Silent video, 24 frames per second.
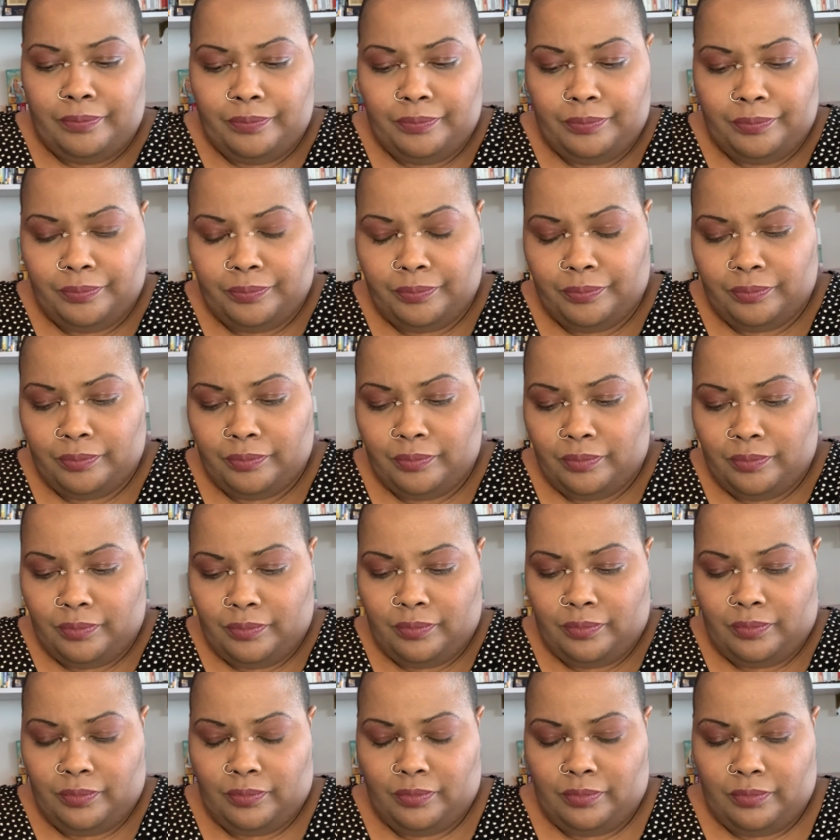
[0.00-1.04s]

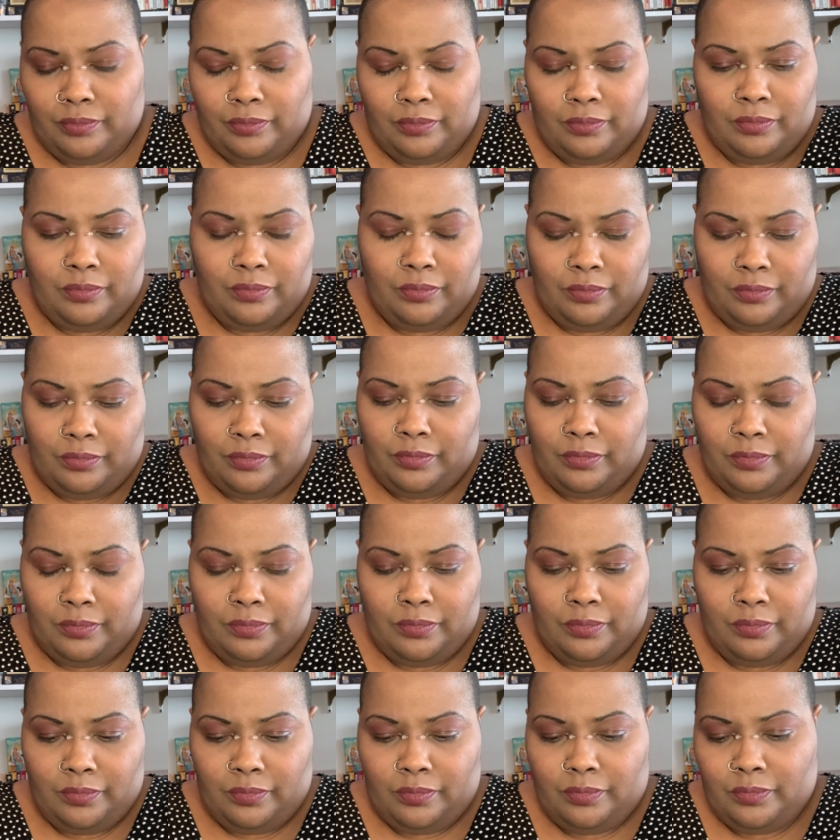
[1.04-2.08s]

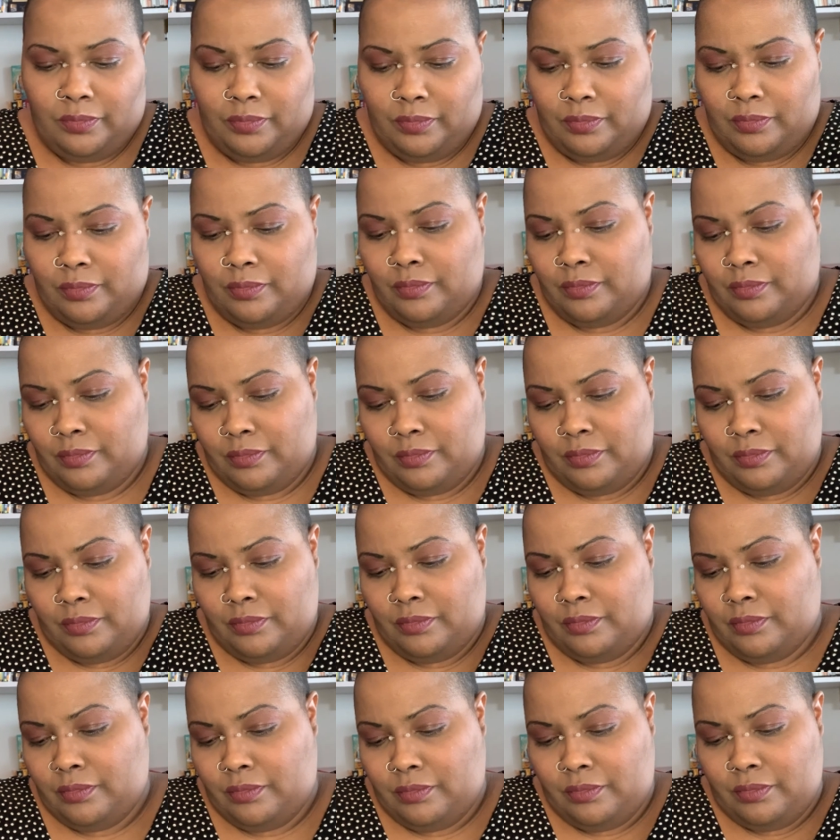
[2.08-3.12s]

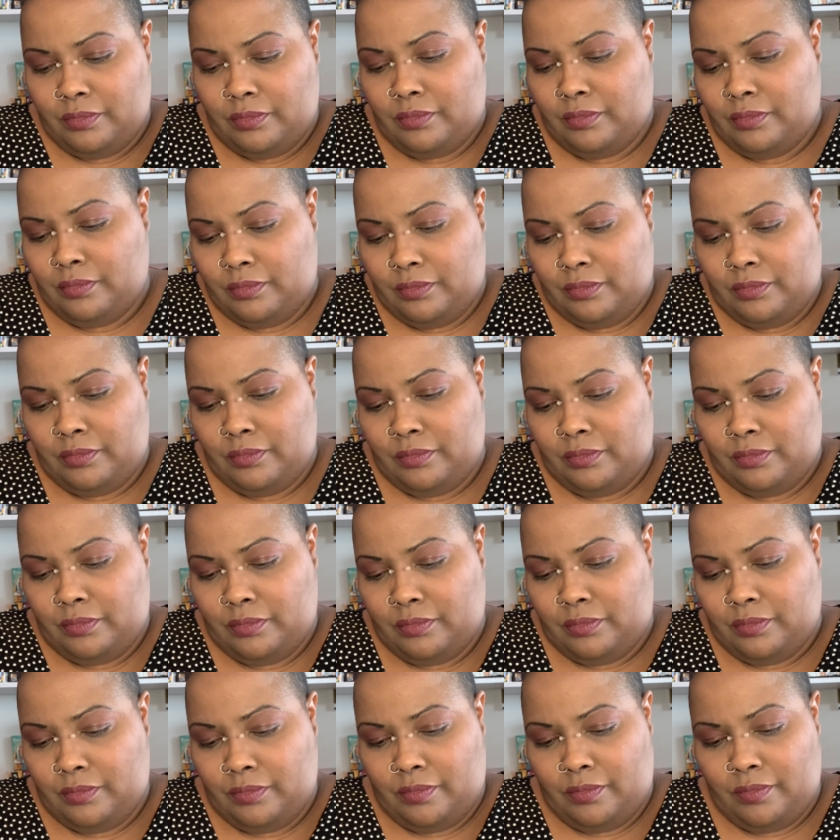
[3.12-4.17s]

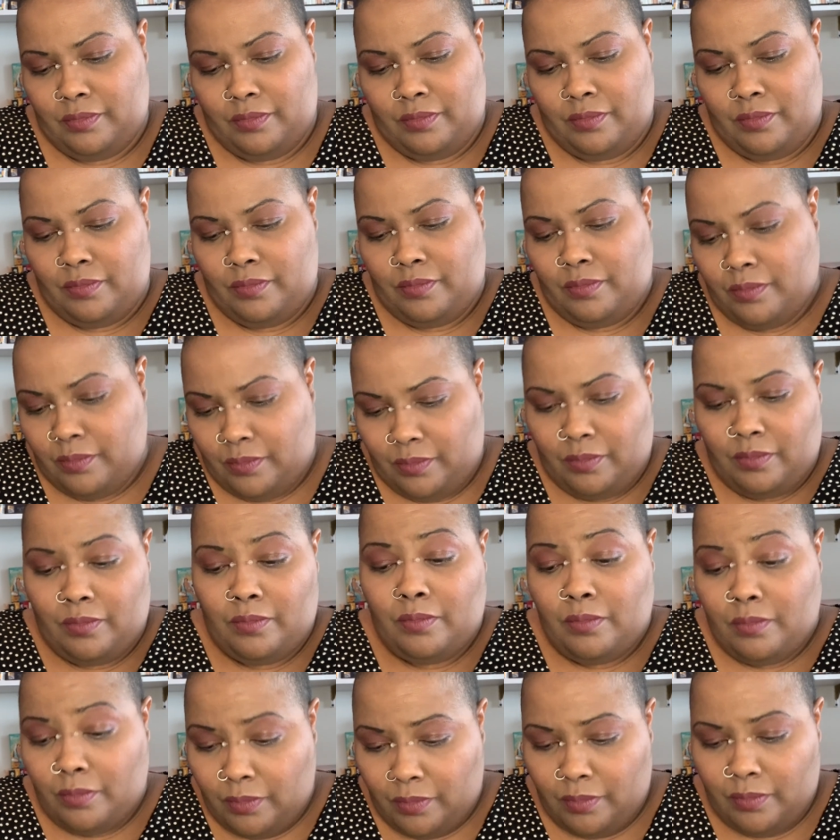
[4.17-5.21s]

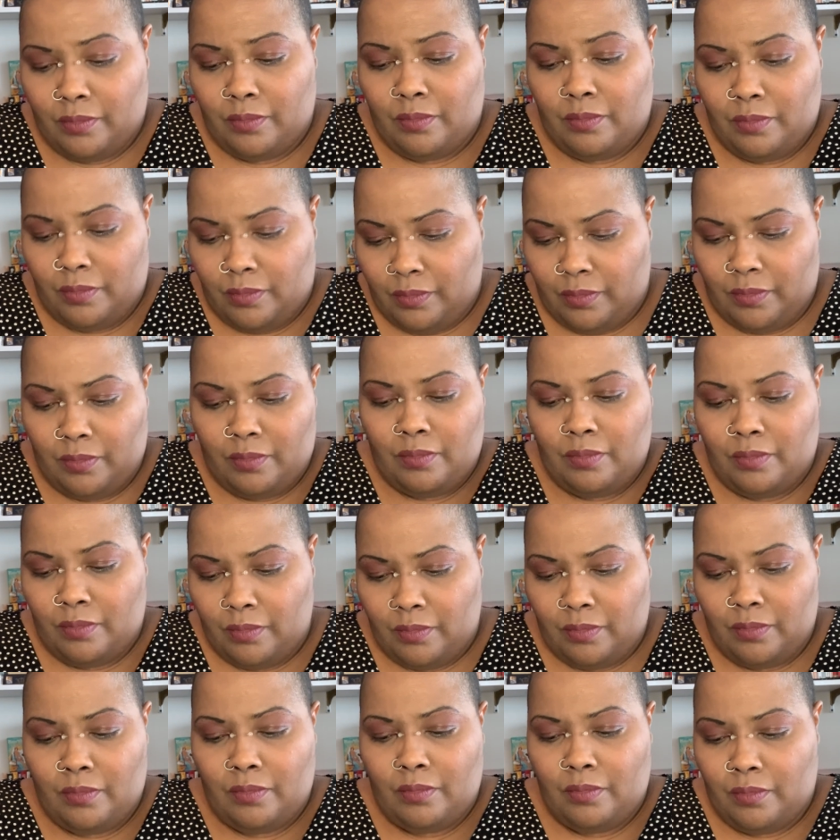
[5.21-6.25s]

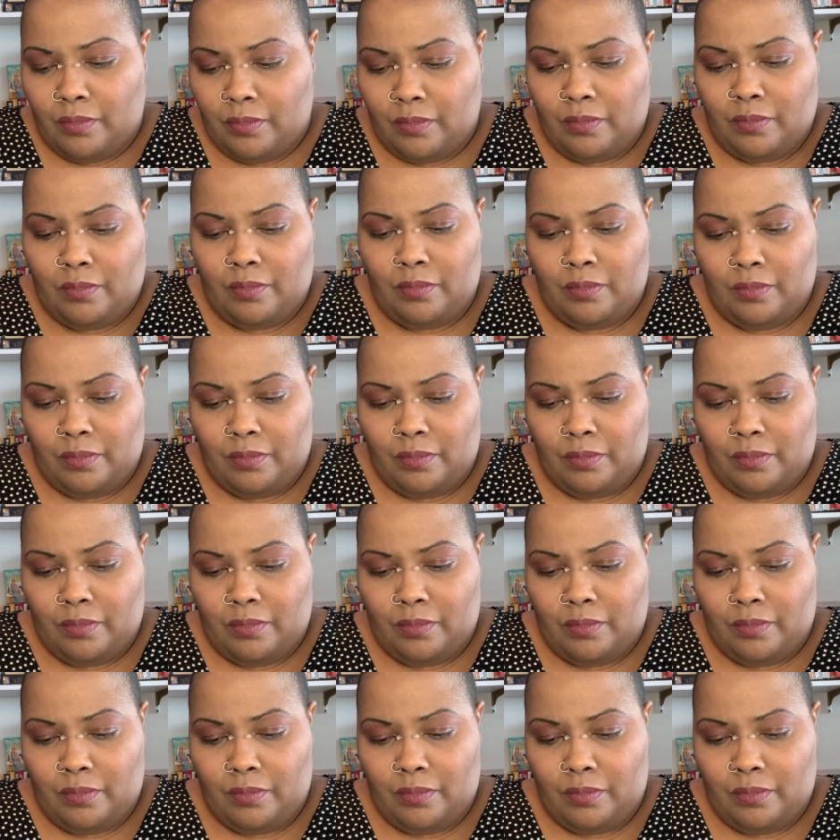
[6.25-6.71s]
Nobody speaks.